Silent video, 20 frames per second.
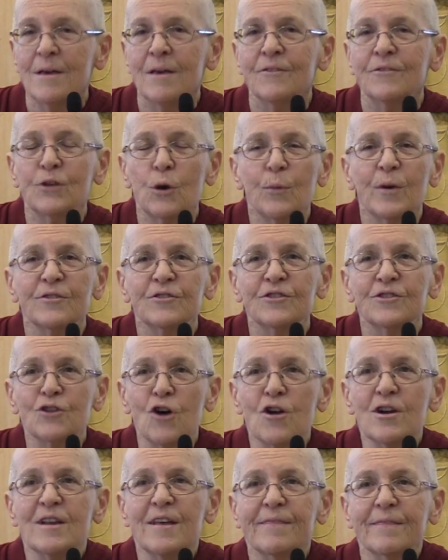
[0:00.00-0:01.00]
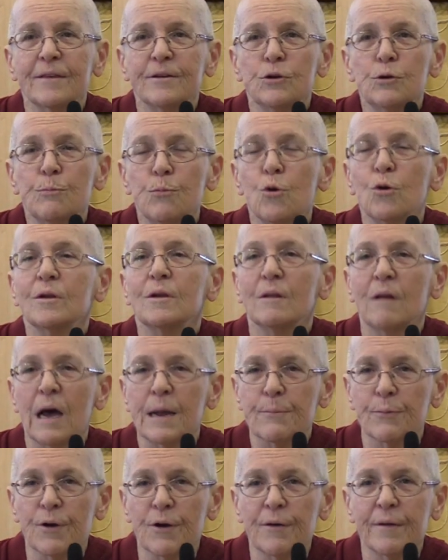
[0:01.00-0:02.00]
So it started at the Newport
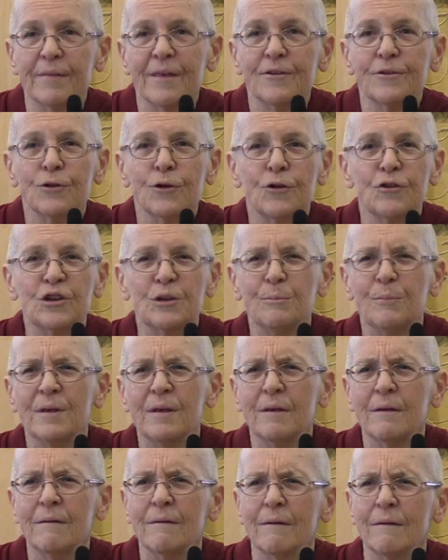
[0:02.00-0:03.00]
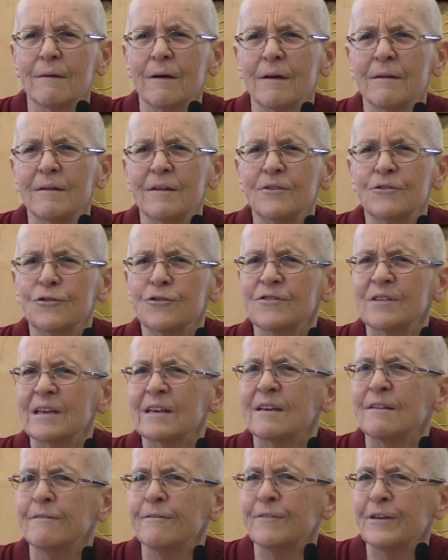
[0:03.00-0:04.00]
Library that turned to be an interesting
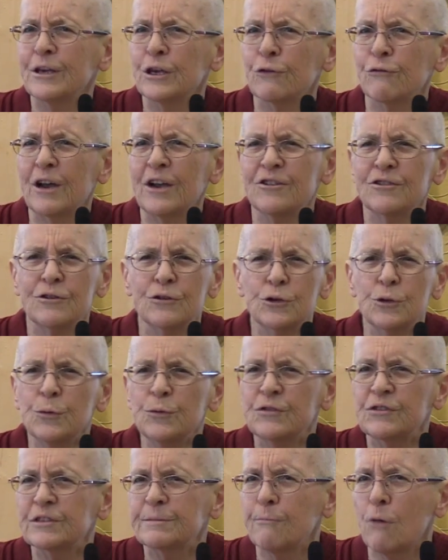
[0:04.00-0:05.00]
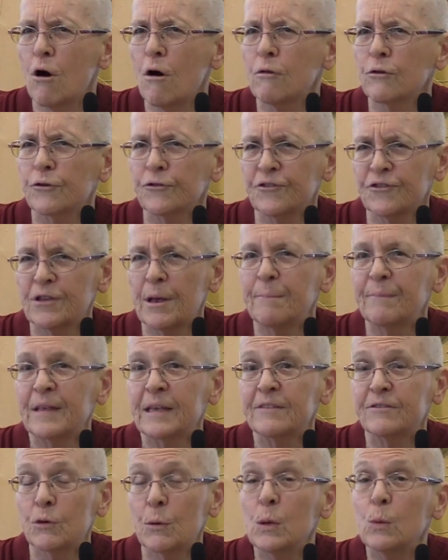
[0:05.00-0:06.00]
configuration, too small or
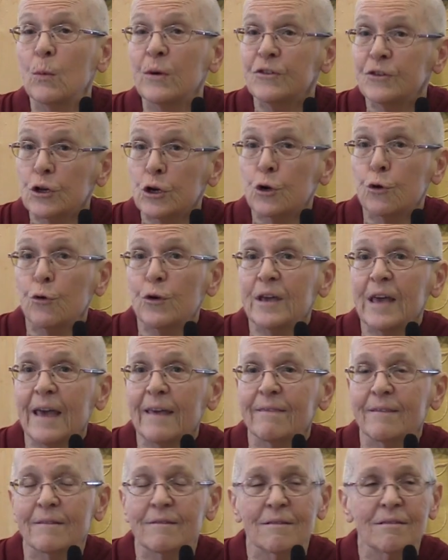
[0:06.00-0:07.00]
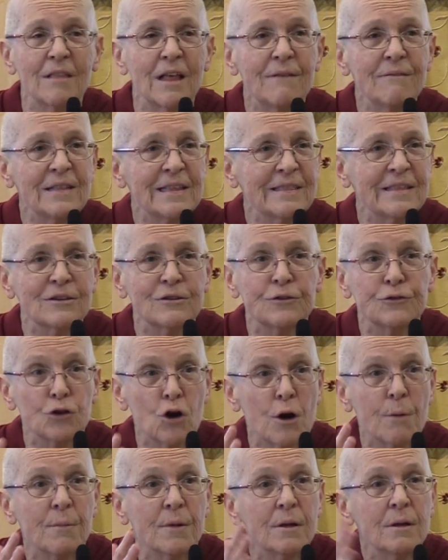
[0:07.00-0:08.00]
something. So we went to create this lovely little
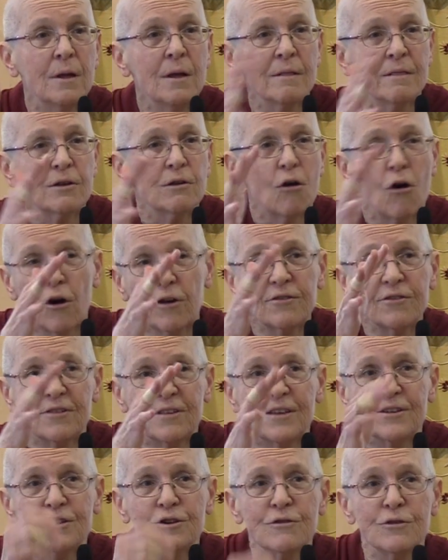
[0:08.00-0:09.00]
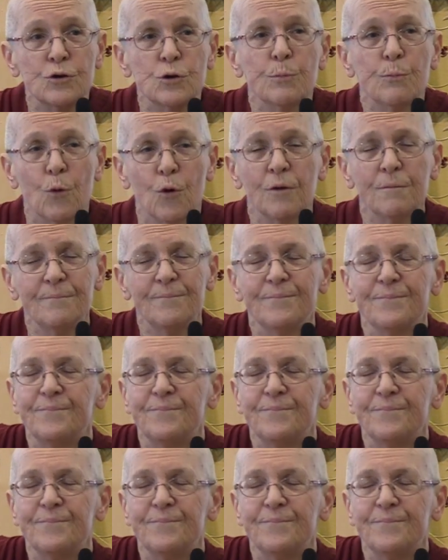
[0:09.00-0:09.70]
Dharma, little arts center in Newport.